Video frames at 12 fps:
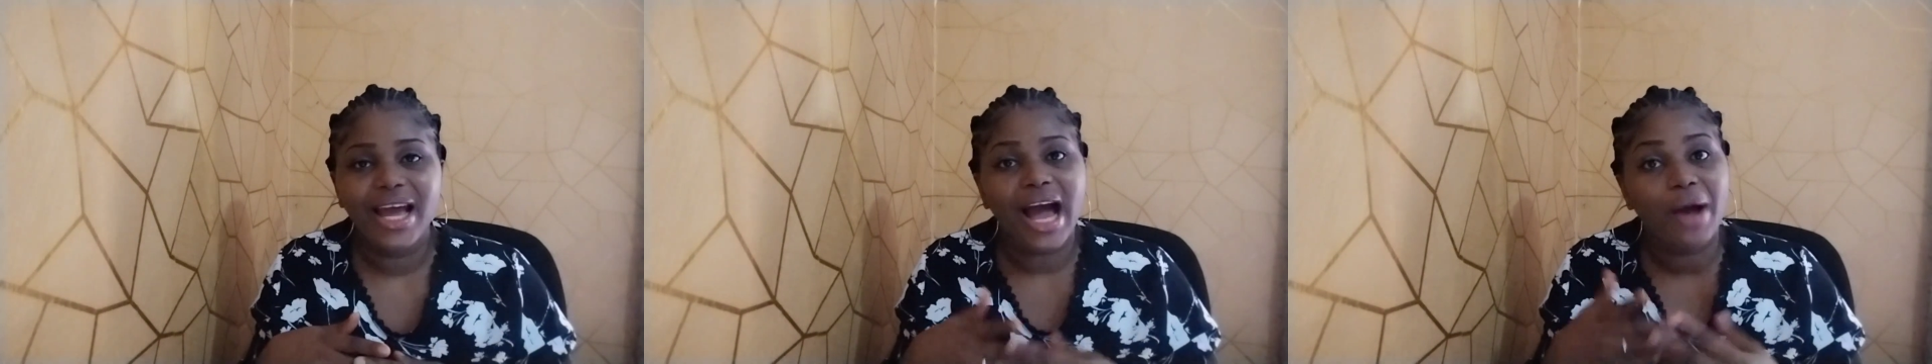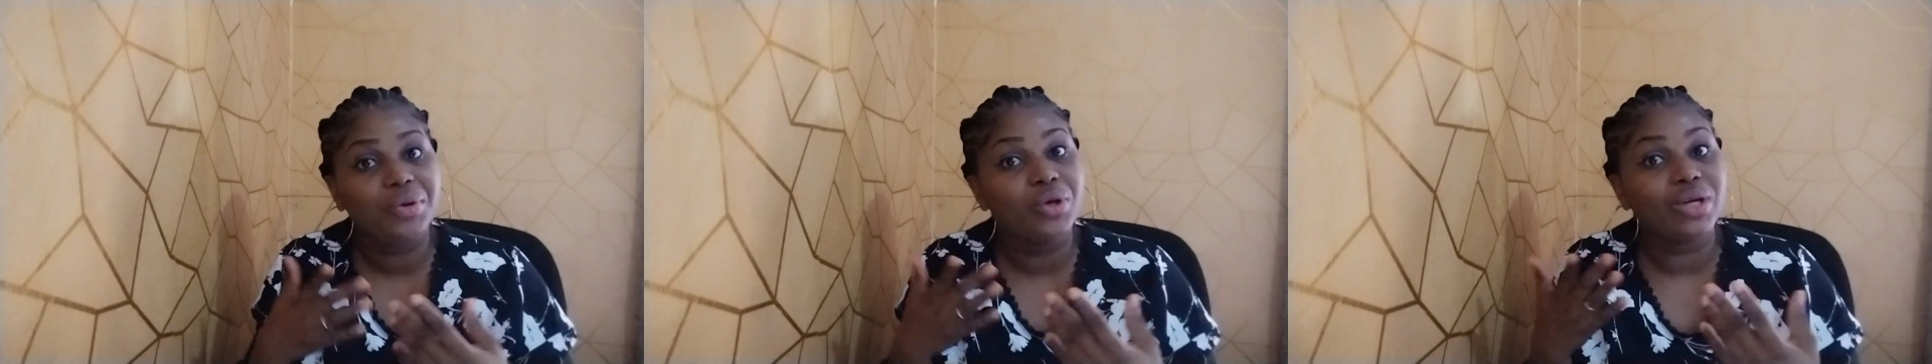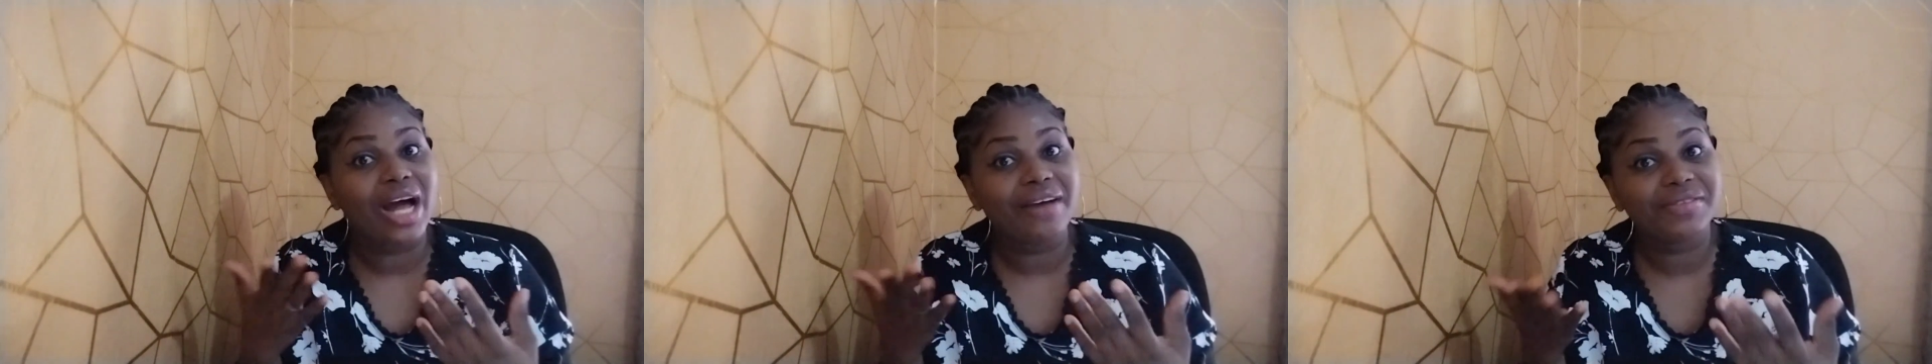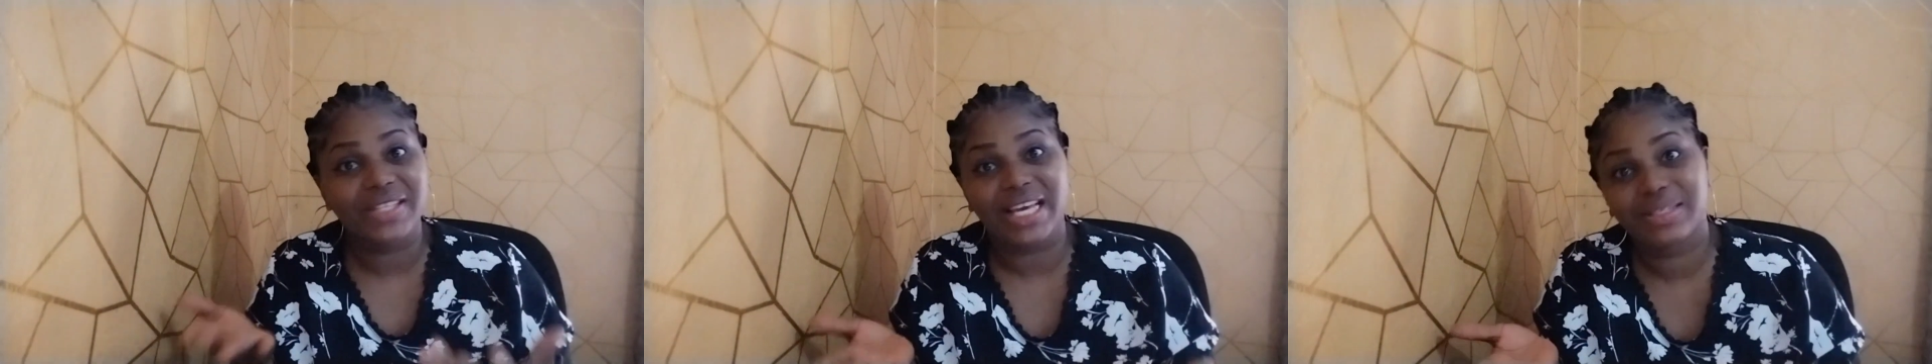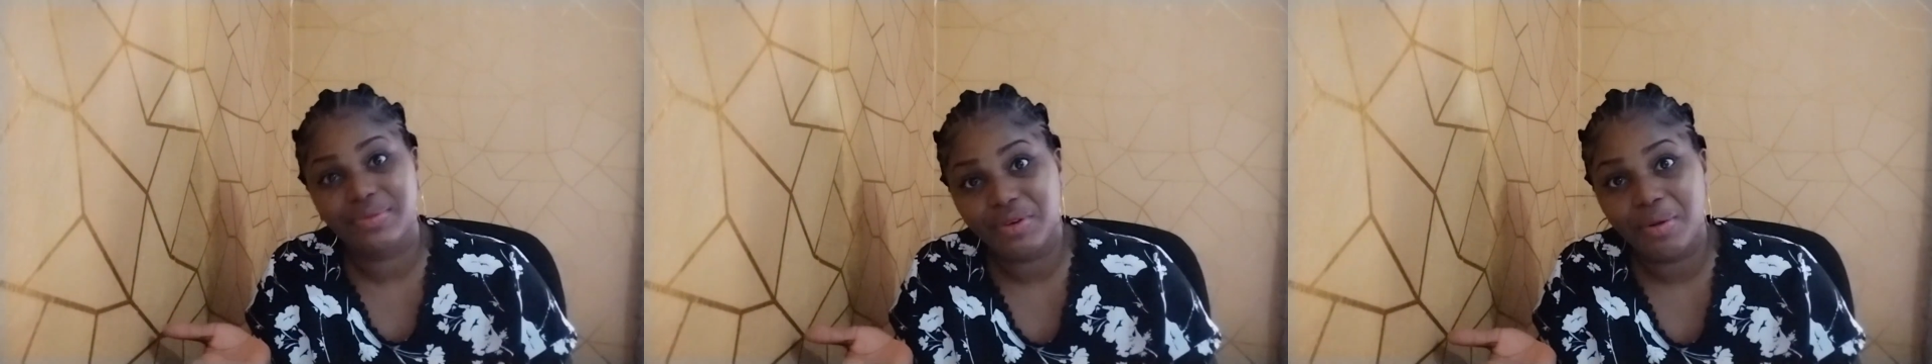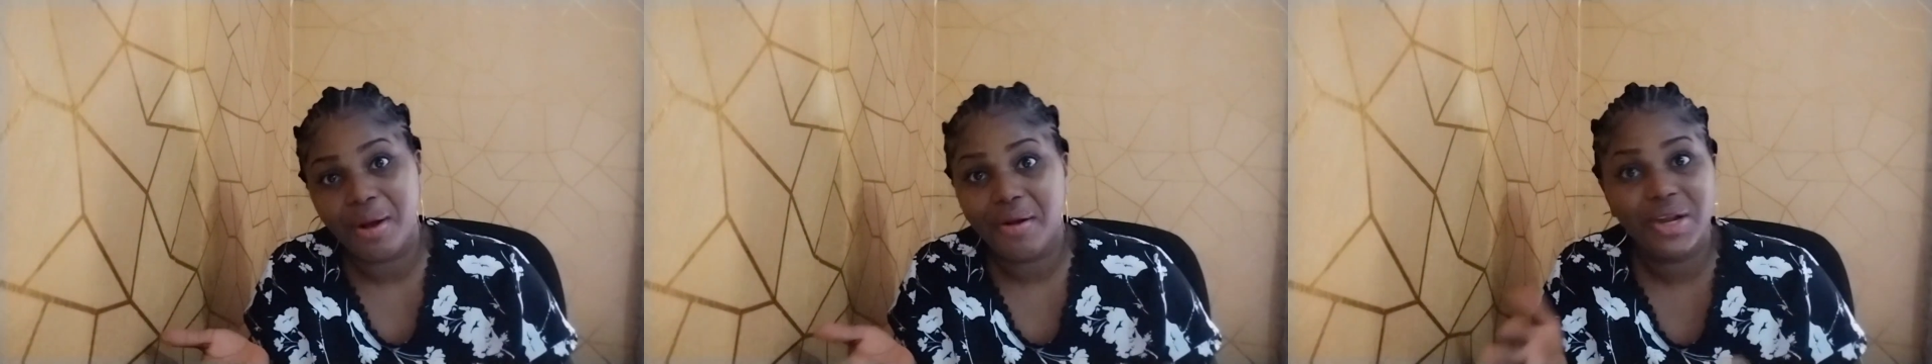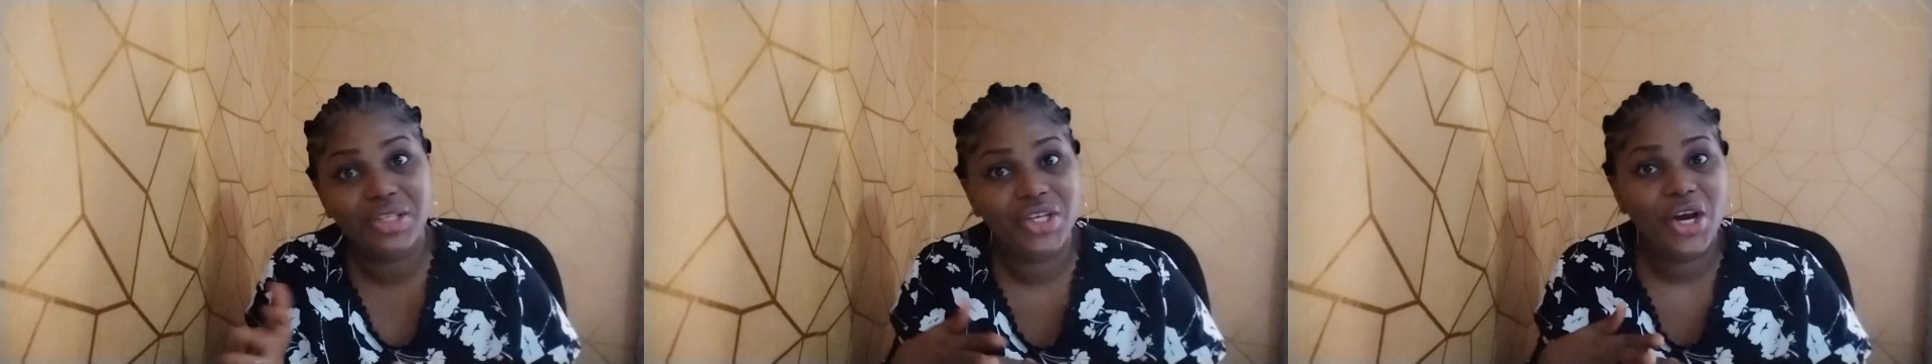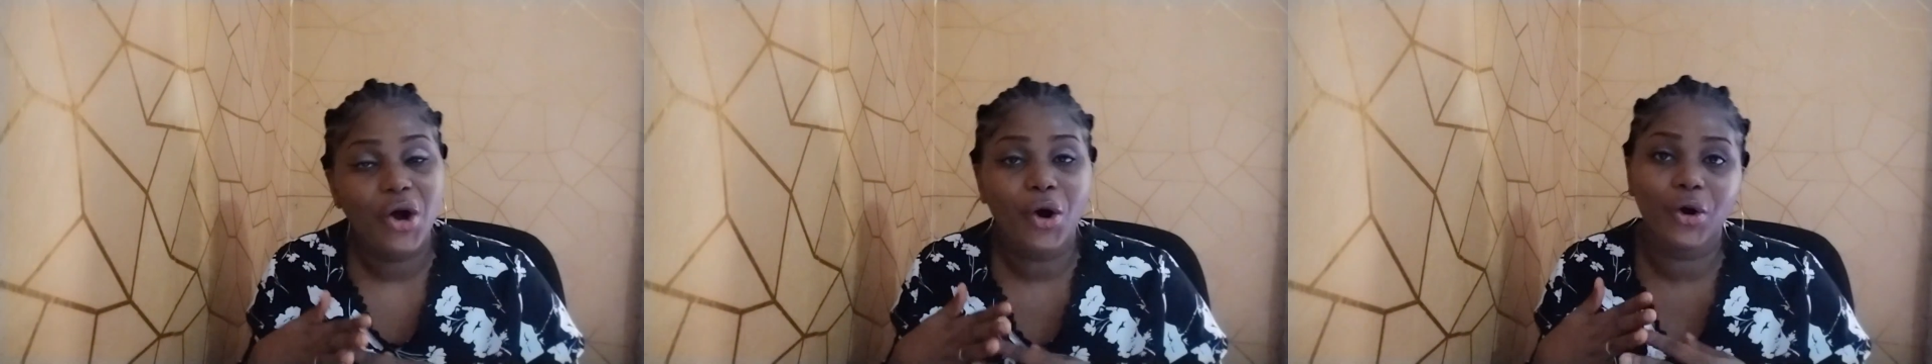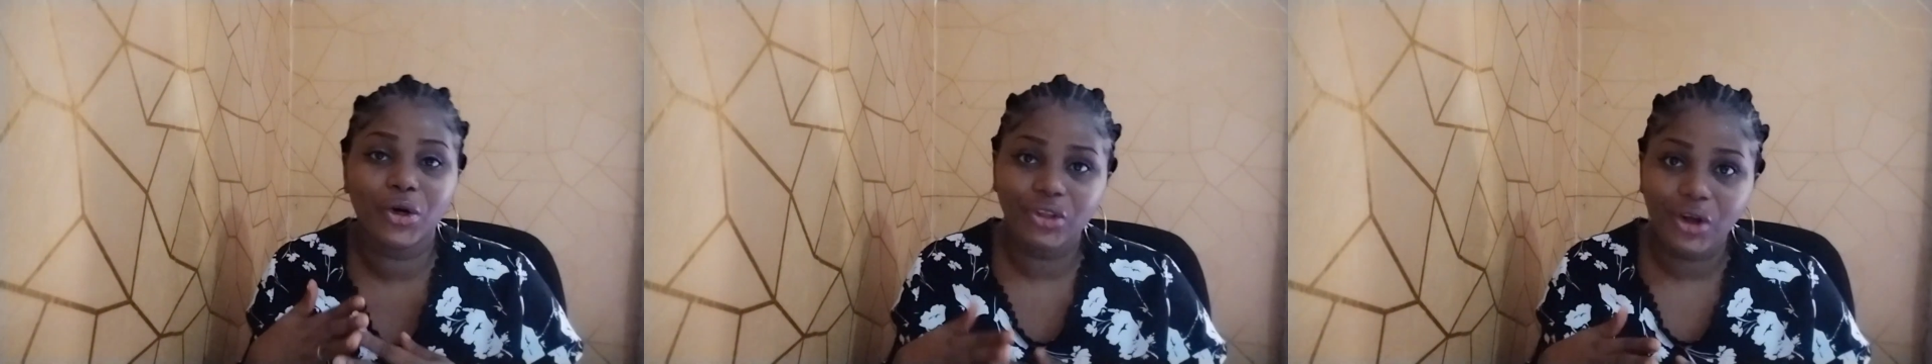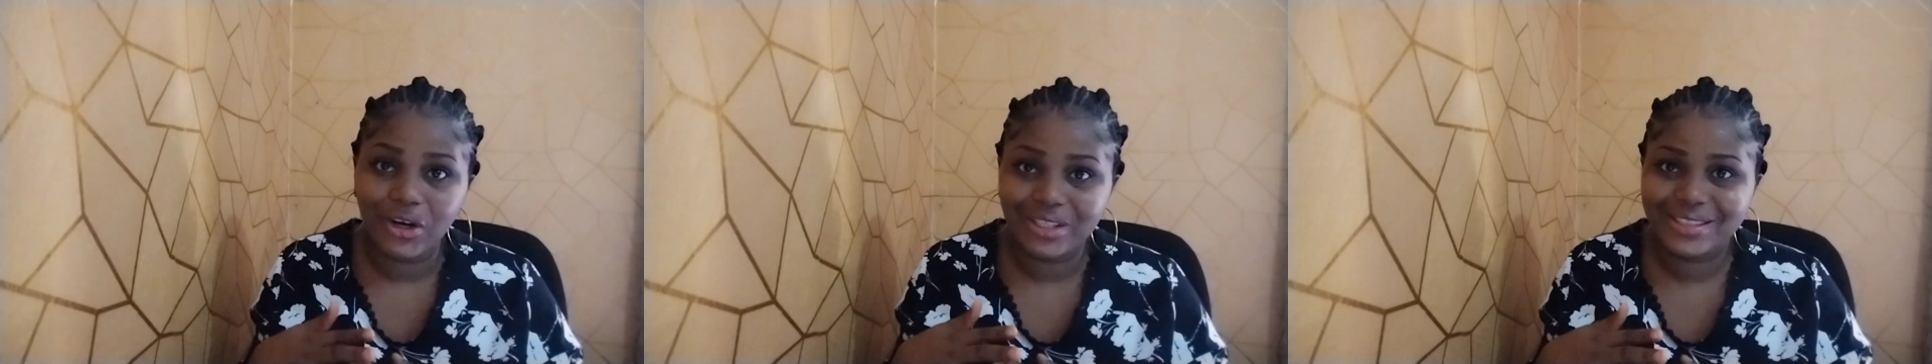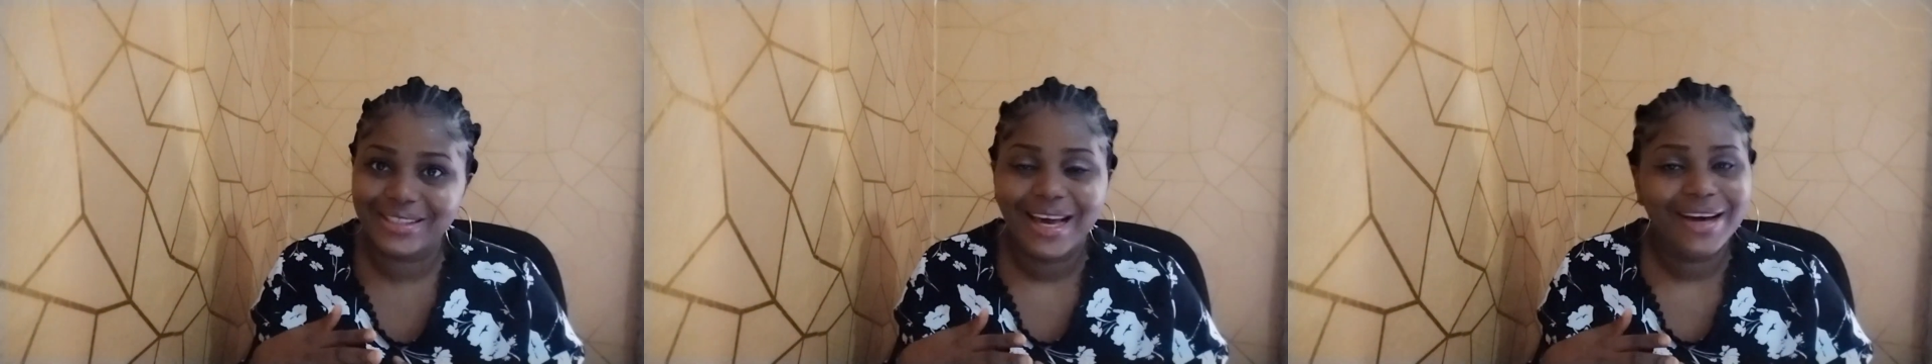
Are we going to have sex before marriage or not?